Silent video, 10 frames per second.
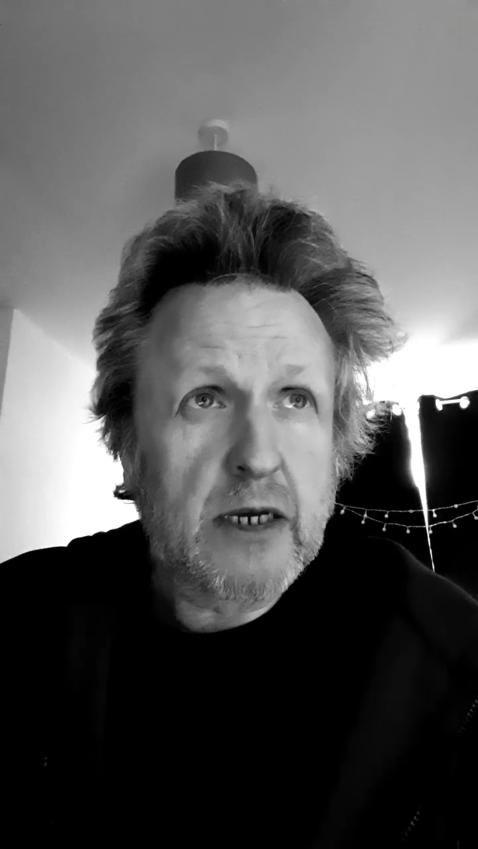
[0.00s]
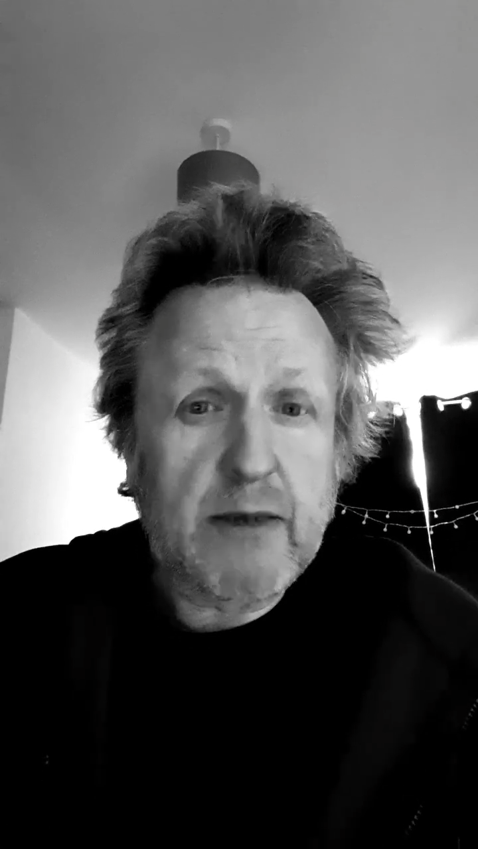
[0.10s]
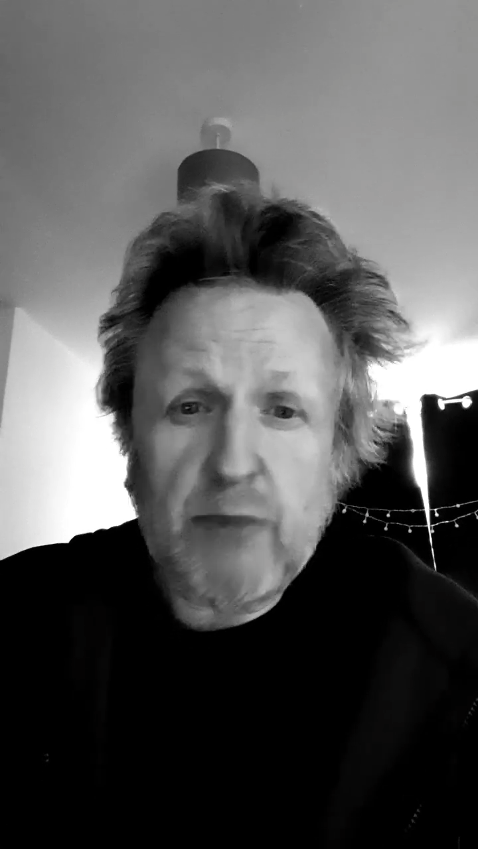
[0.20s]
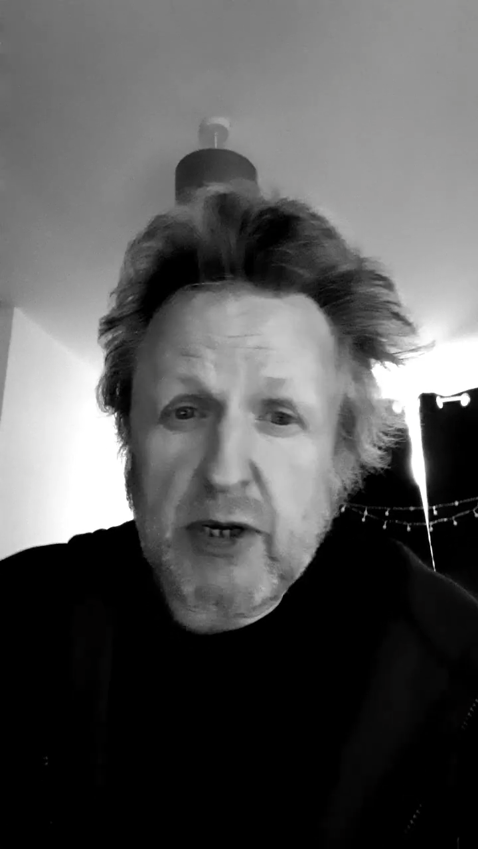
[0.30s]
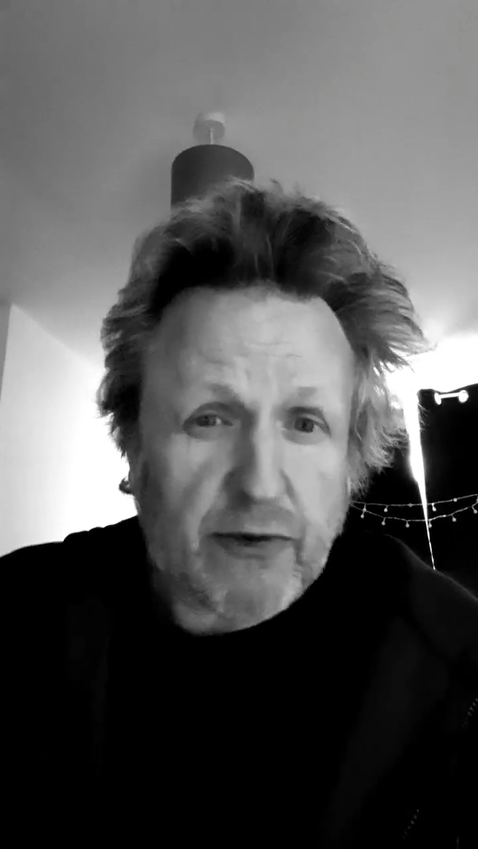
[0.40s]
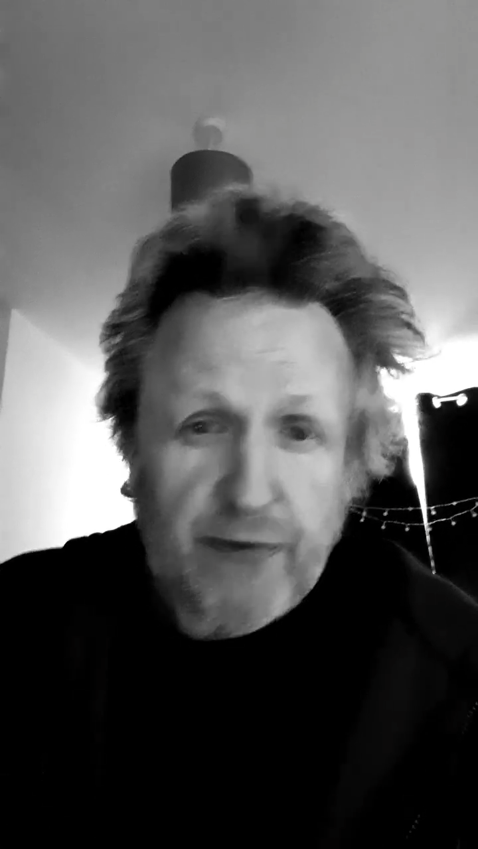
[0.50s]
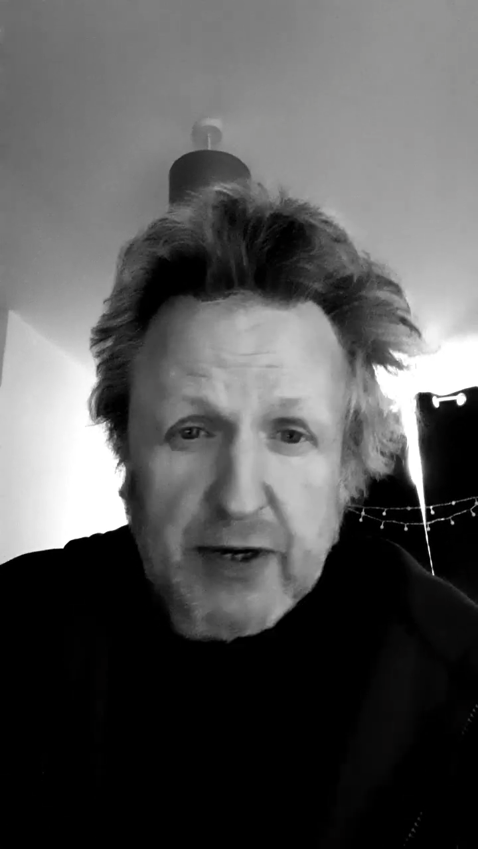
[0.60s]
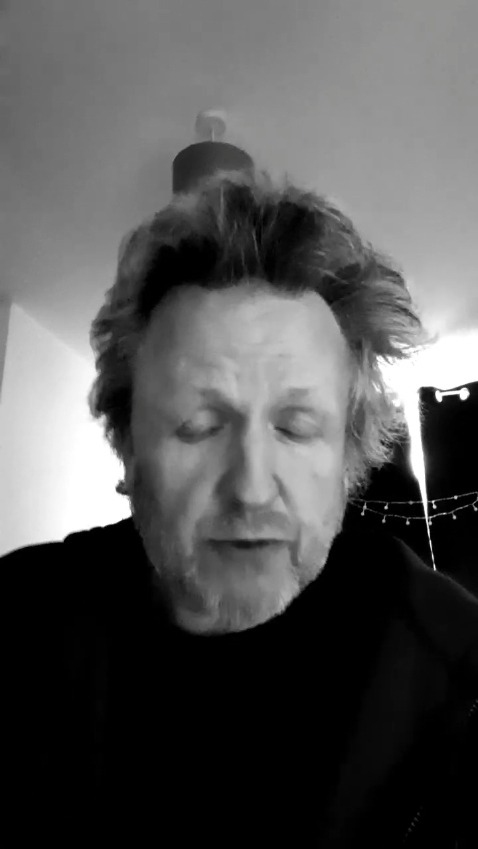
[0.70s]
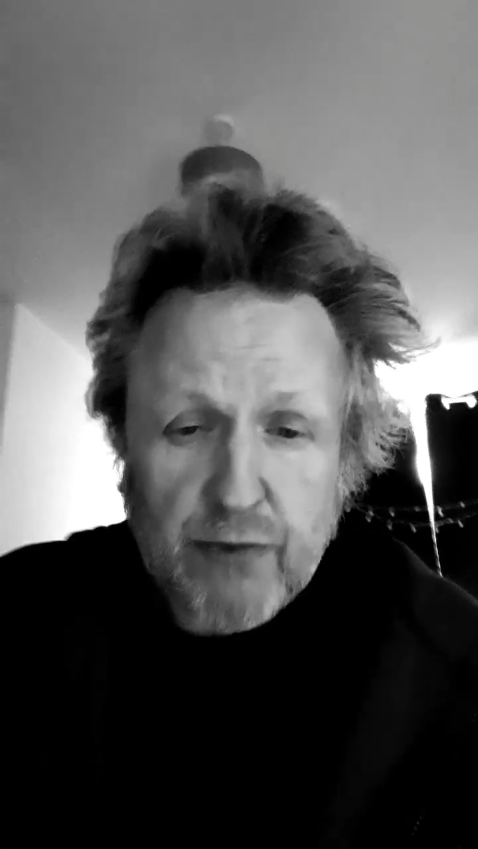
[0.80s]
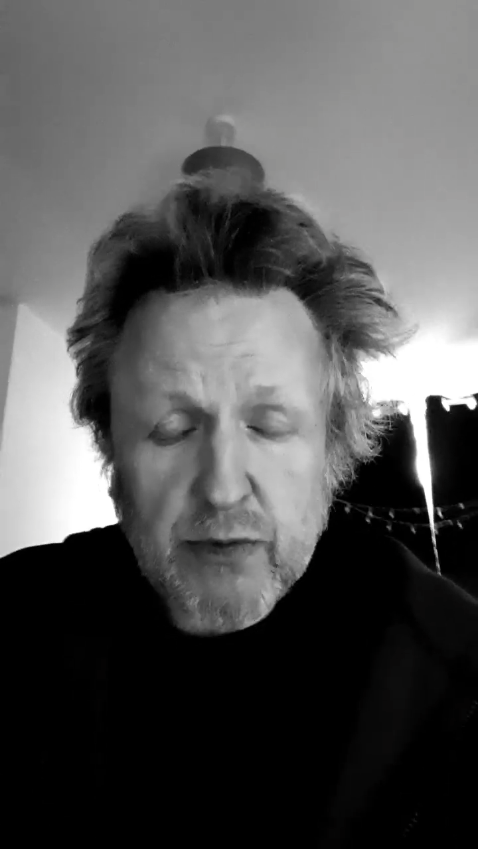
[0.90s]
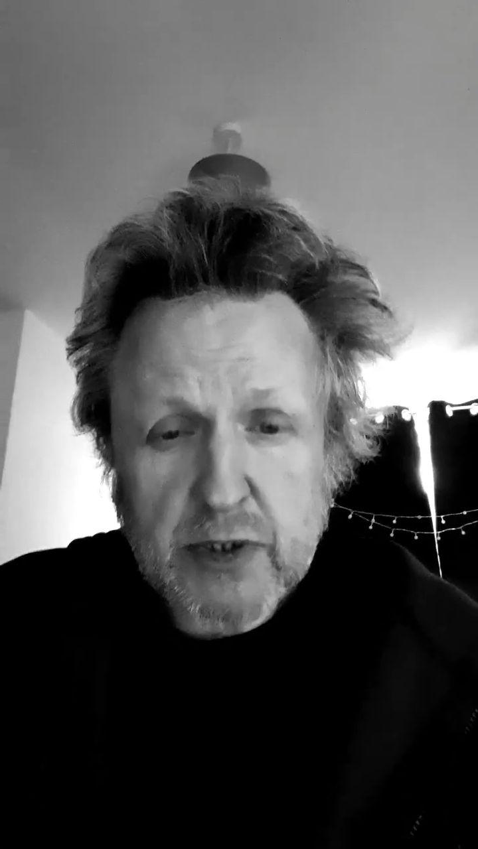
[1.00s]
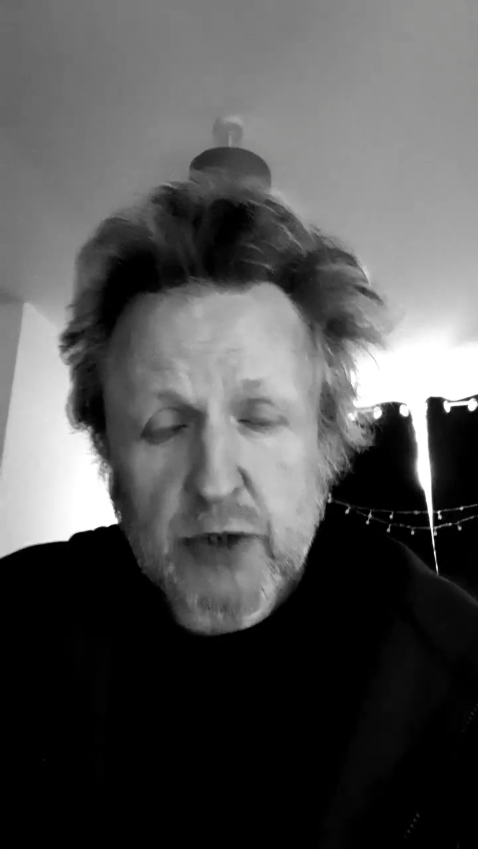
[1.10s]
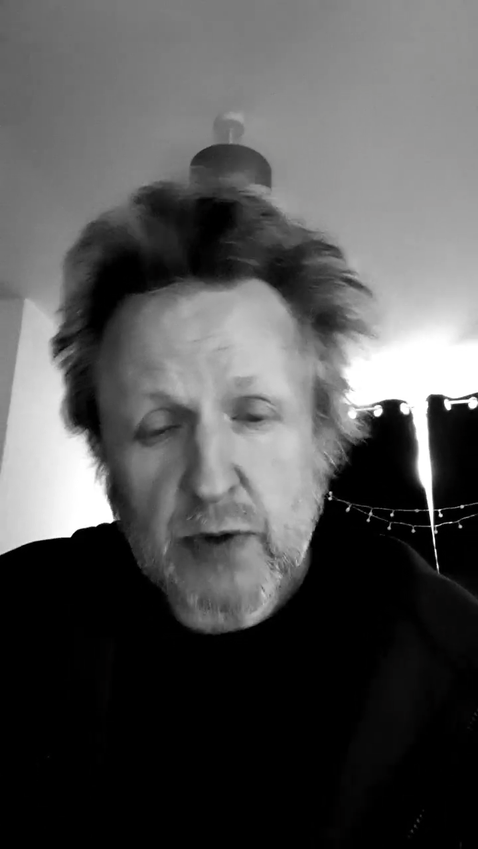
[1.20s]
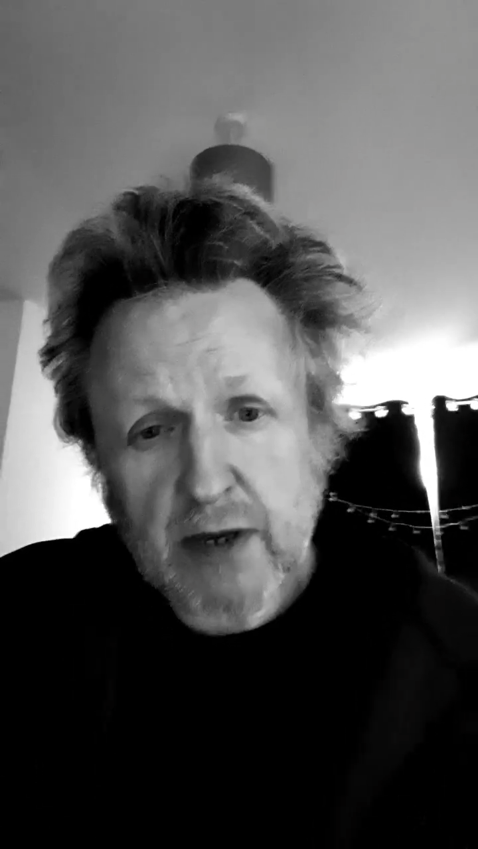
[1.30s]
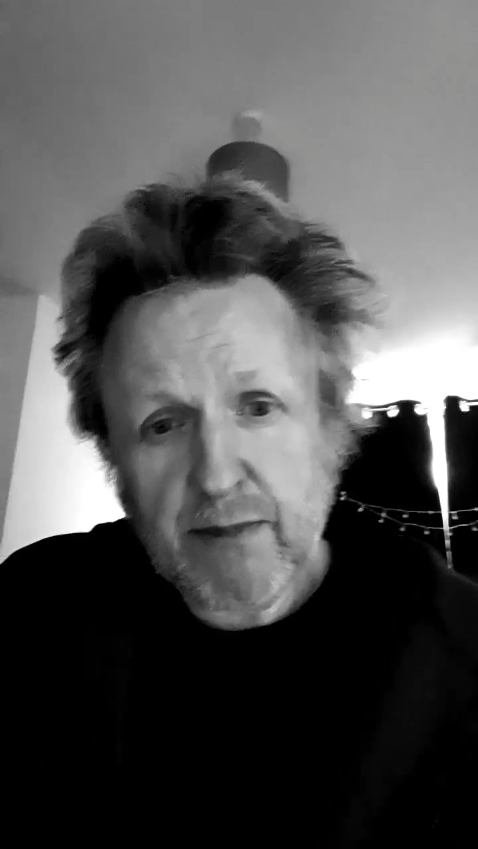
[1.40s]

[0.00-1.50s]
might not find a route to it,